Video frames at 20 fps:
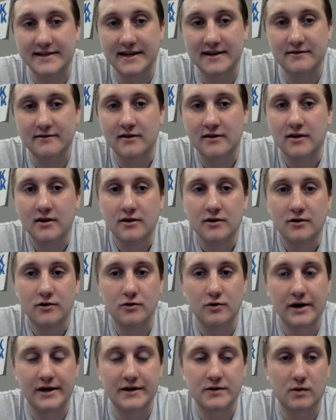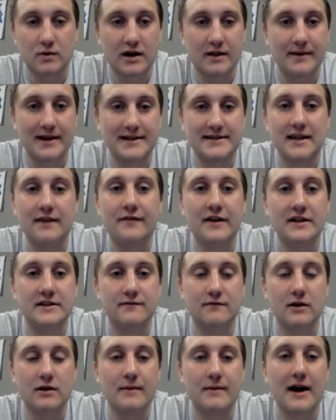under Dickinson, who is
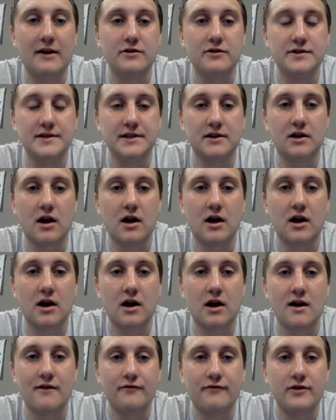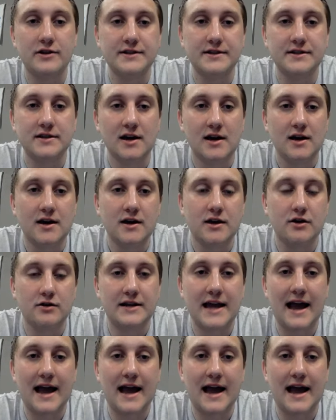one of the best defensive rebounders in the conference.